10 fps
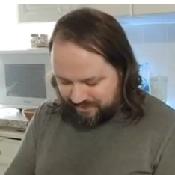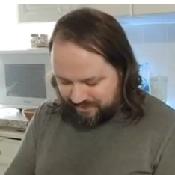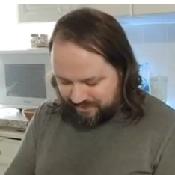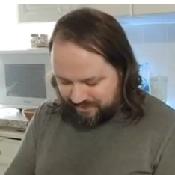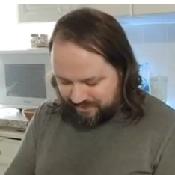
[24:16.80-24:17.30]

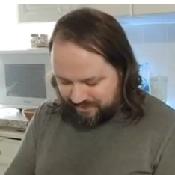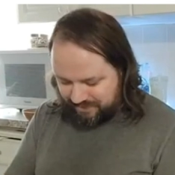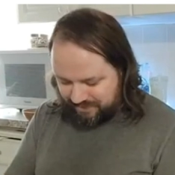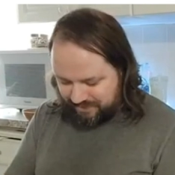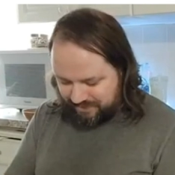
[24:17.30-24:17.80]

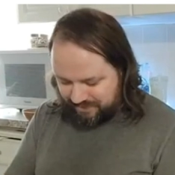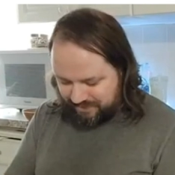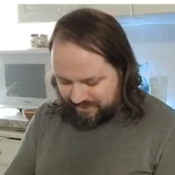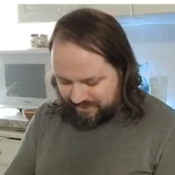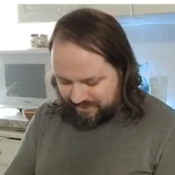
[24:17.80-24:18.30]

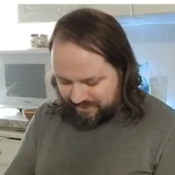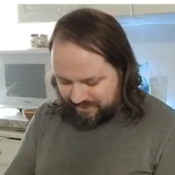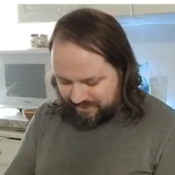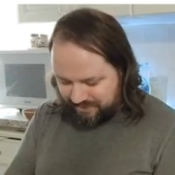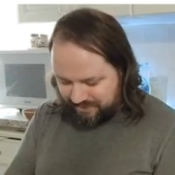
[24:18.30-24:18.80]

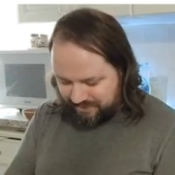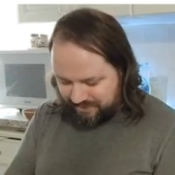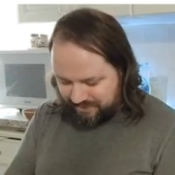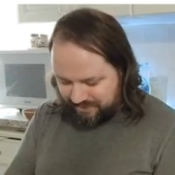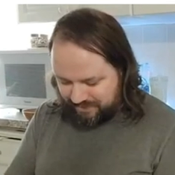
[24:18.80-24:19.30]

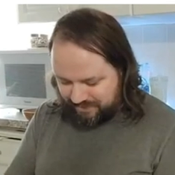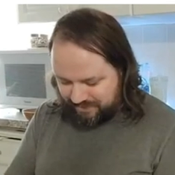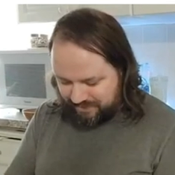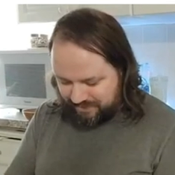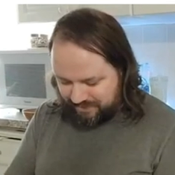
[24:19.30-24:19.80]

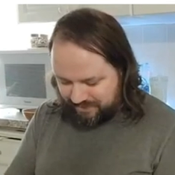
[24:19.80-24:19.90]
(no lip movement)